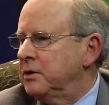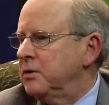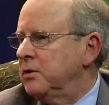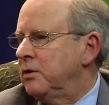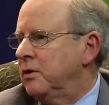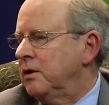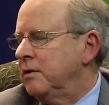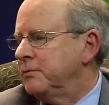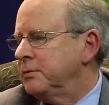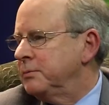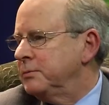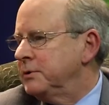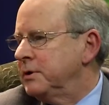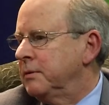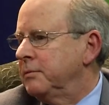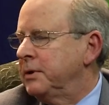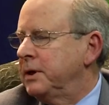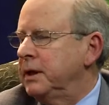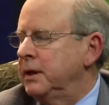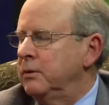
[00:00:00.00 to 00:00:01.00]
a call from
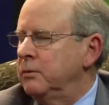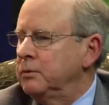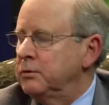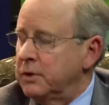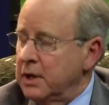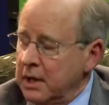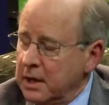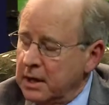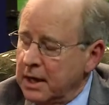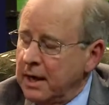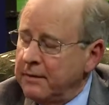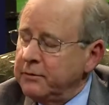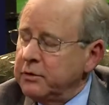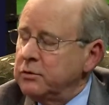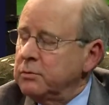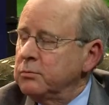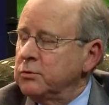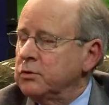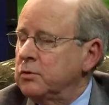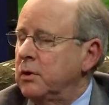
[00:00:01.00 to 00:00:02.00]
somebody who's having
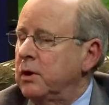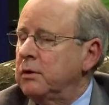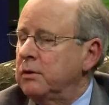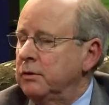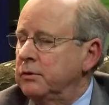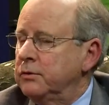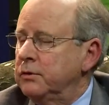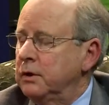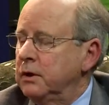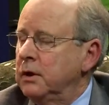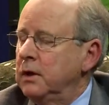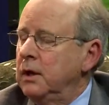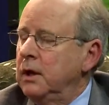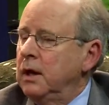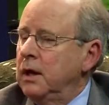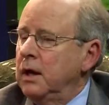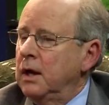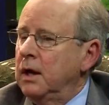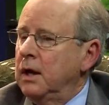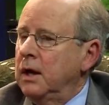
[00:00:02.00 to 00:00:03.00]
some struggles,
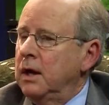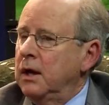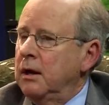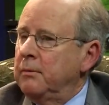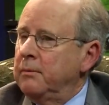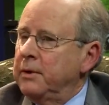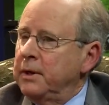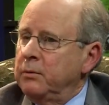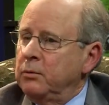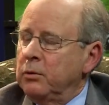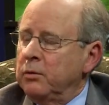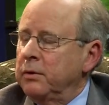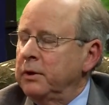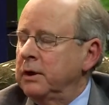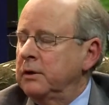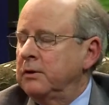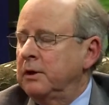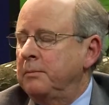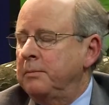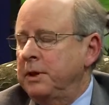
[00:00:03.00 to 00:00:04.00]
but they weren't
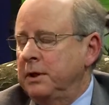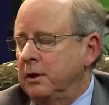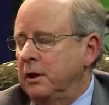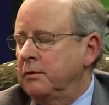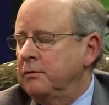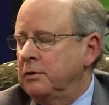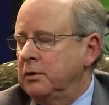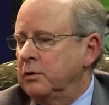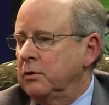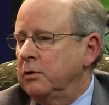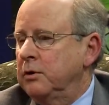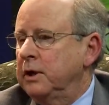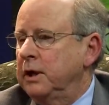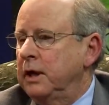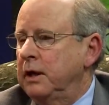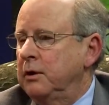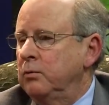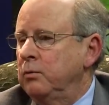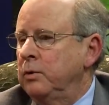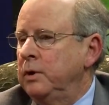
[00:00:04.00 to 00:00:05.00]
really. It's not because of the
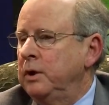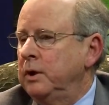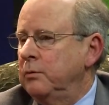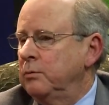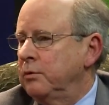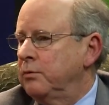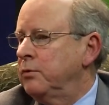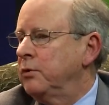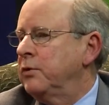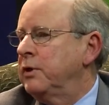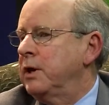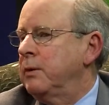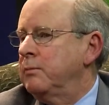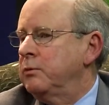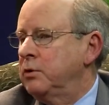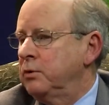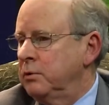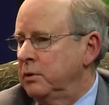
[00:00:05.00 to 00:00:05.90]
hurricane. We can refer them to